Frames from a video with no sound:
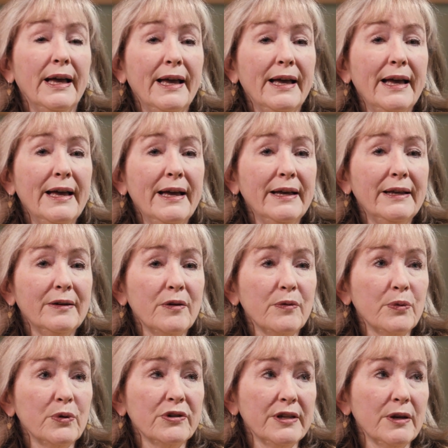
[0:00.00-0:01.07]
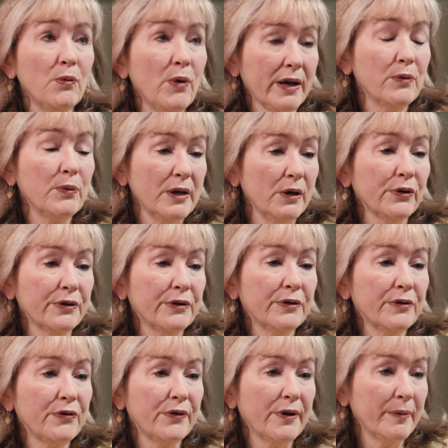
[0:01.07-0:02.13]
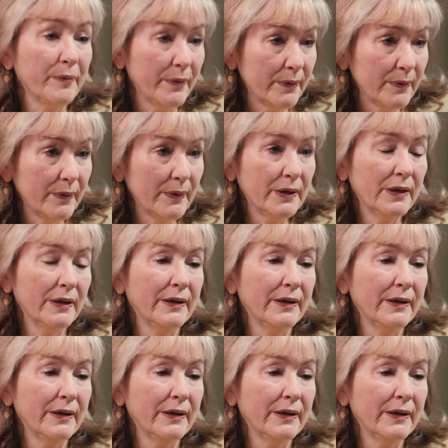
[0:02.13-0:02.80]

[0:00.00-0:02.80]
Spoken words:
And we're seeing what can we learn from